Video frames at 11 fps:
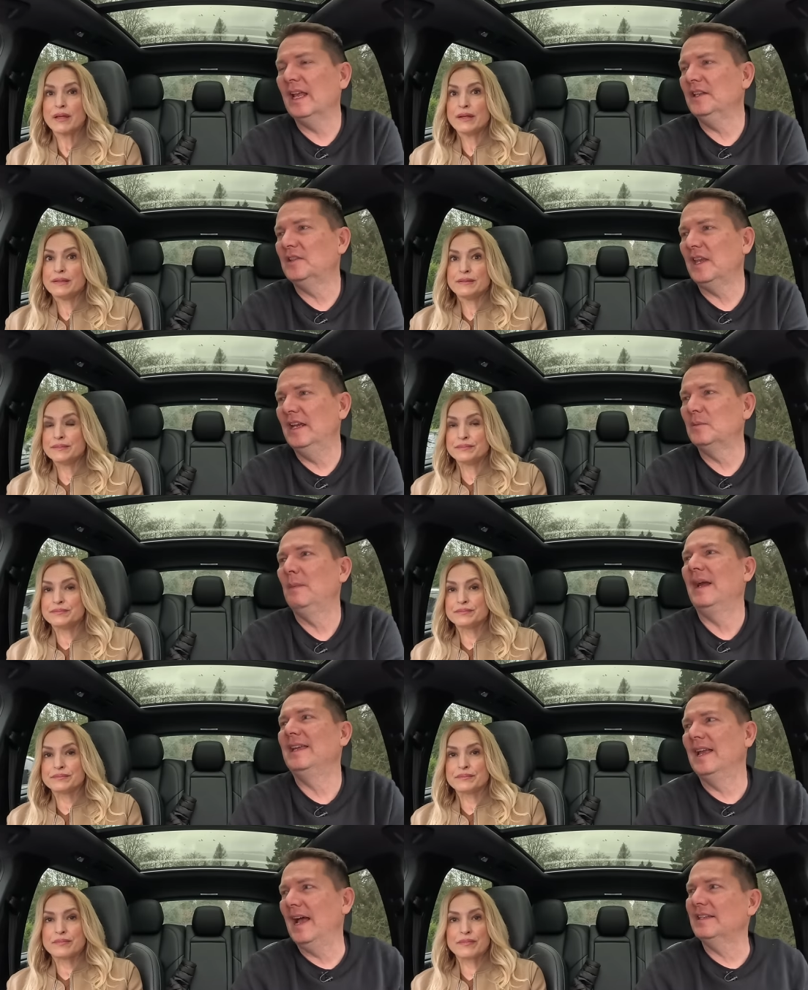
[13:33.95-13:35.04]
Speaker 1: I can say is my
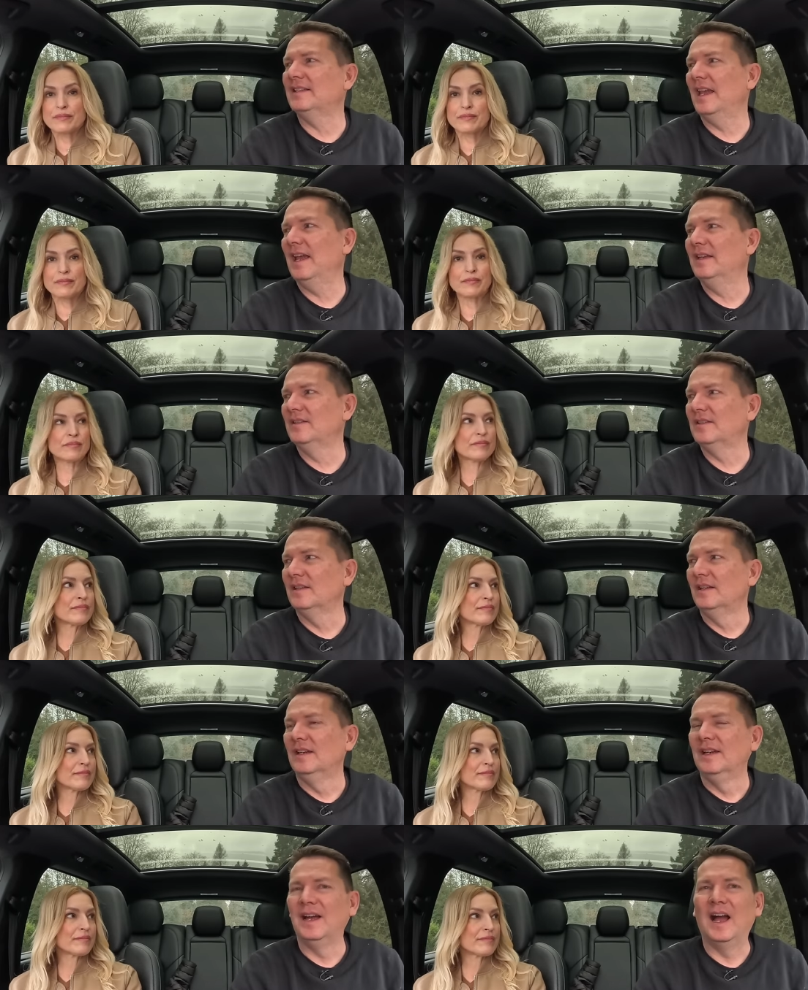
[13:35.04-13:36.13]
gut says
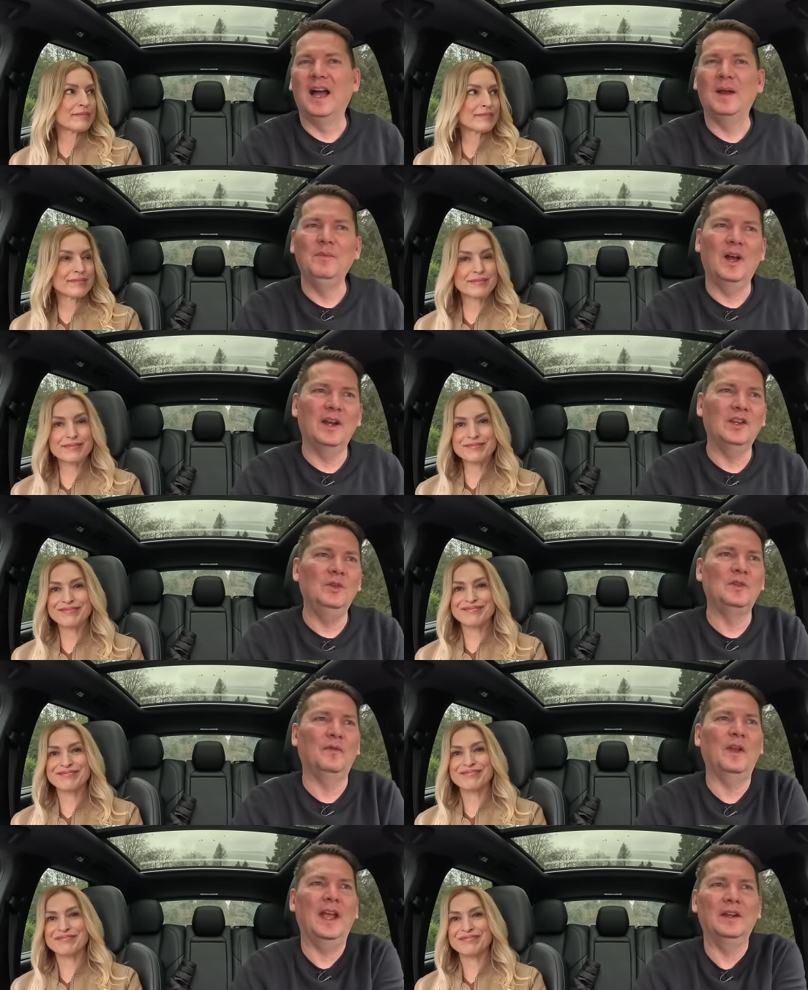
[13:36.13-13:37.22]
I'm not a
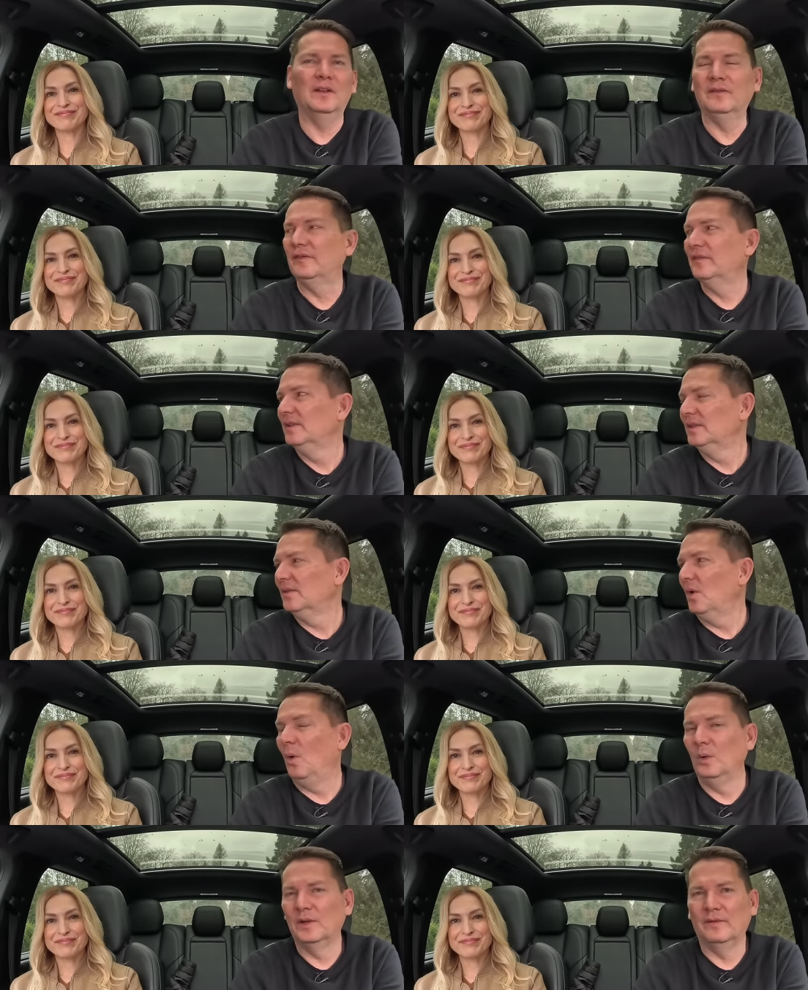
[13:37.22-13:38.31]
huge fan of
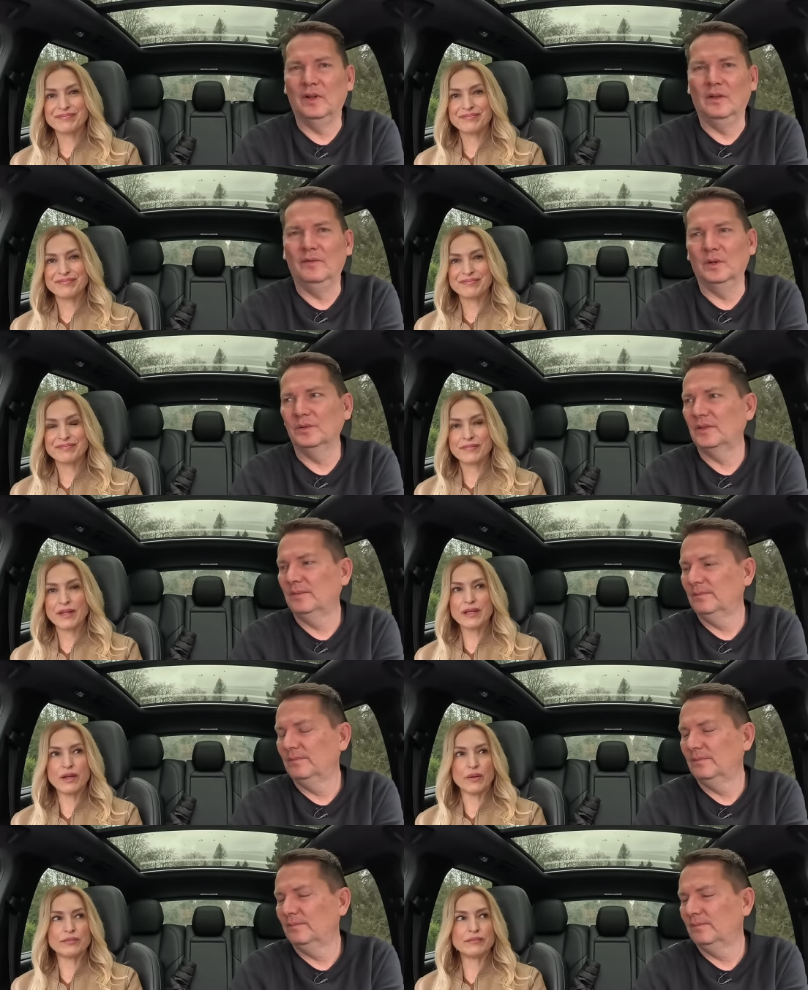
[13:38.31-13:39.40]
older Volvos.
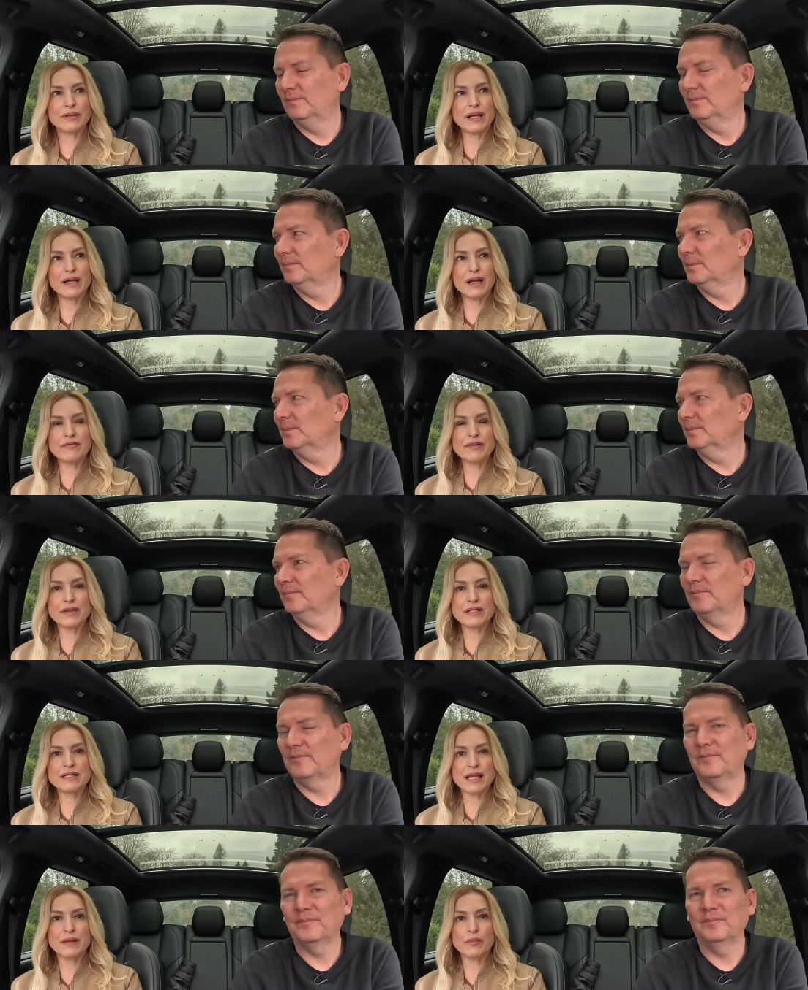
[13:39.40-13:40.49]
No,
Speaker 2: I, I feel the
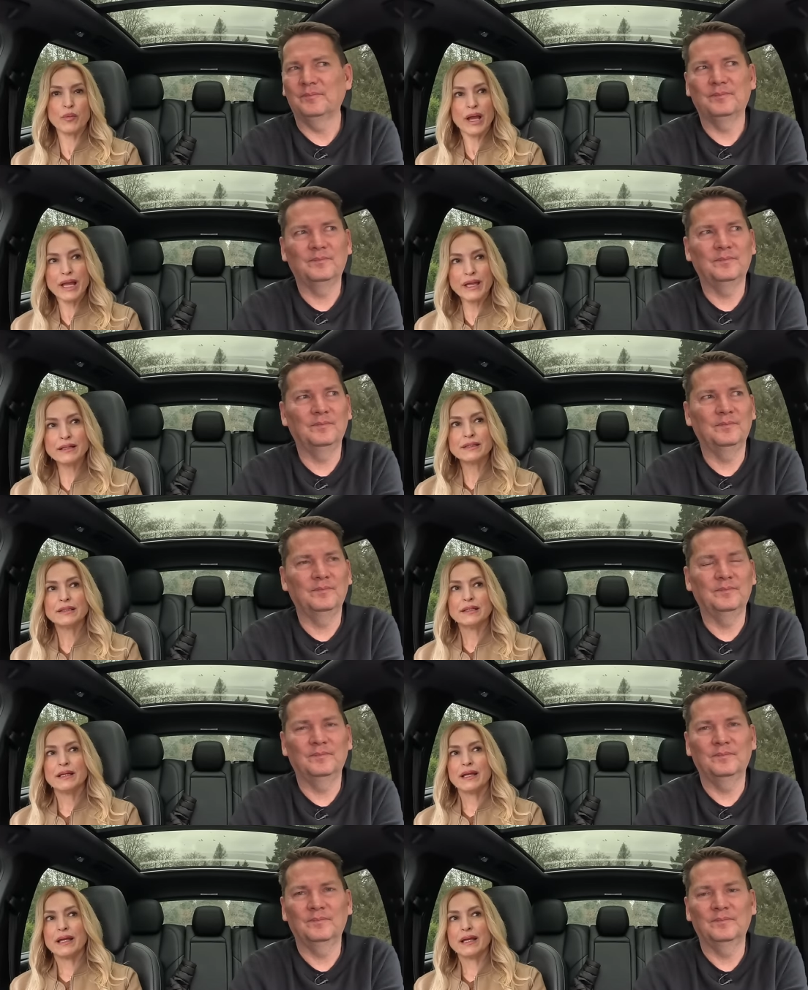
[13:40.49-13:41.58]
same way.
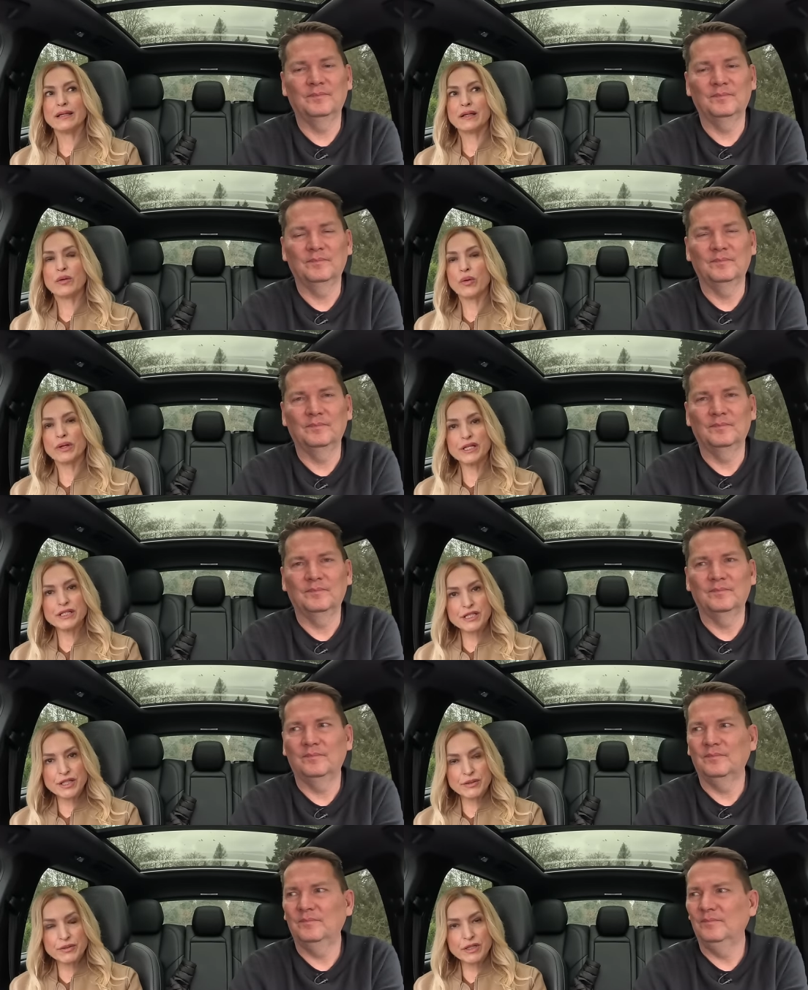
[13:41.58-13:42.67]
And according
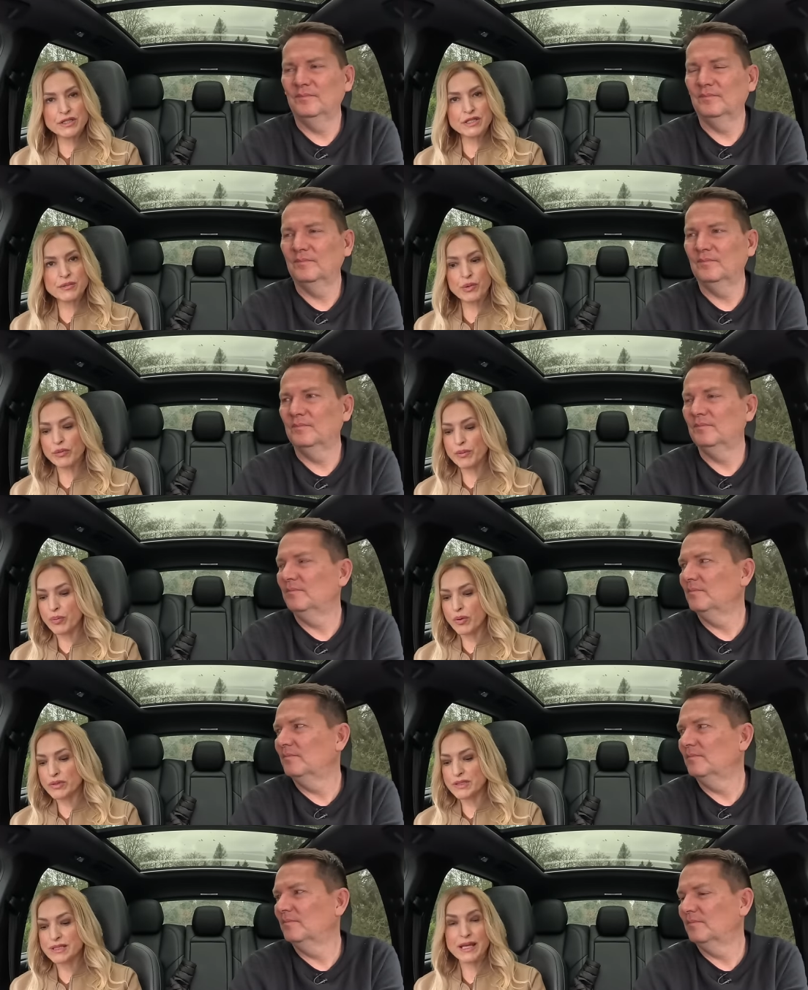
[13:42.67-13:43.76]
to Consumer
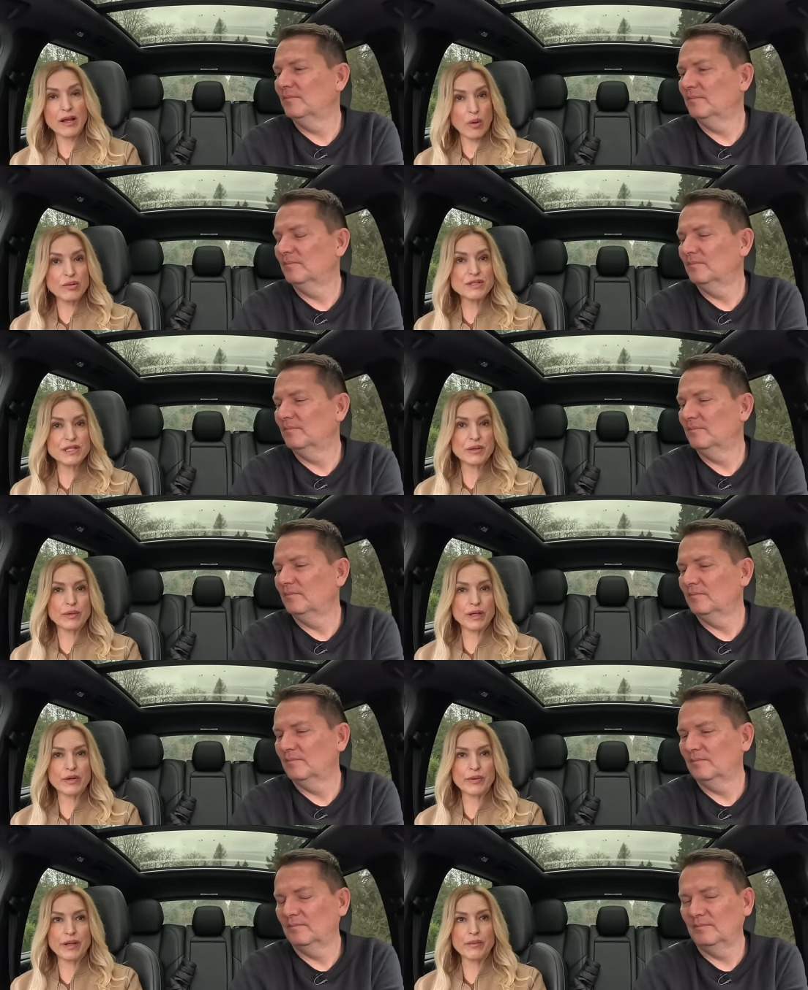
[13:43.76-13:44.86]
Reports, they also
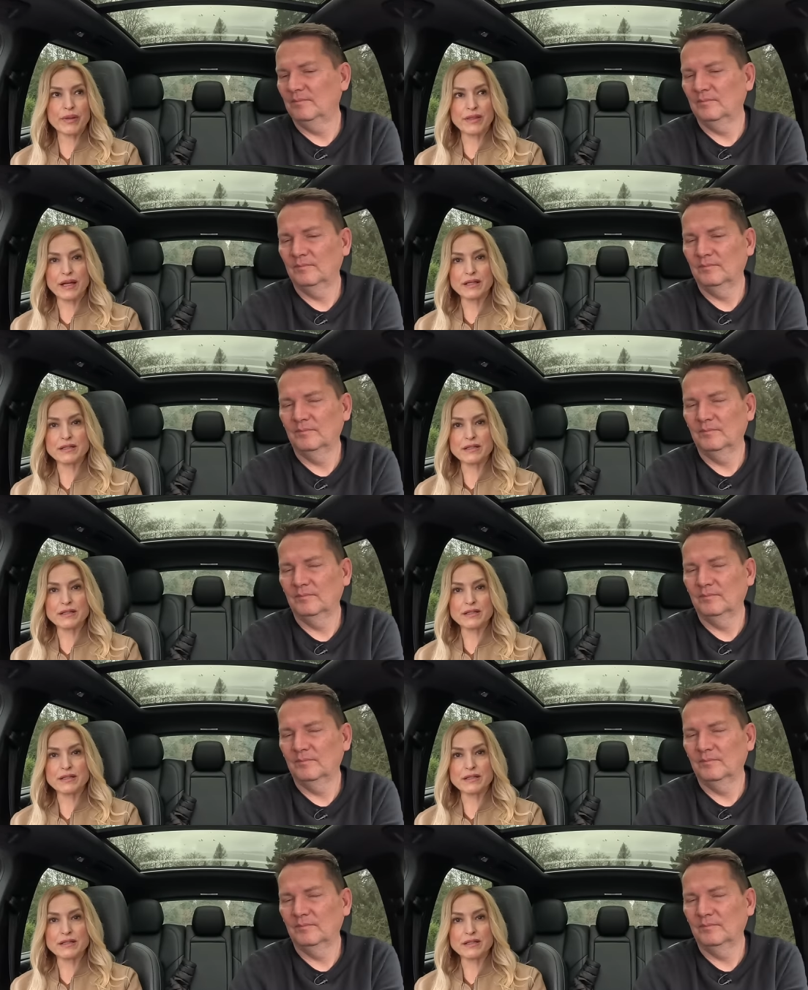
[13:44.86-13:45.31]
agree with us.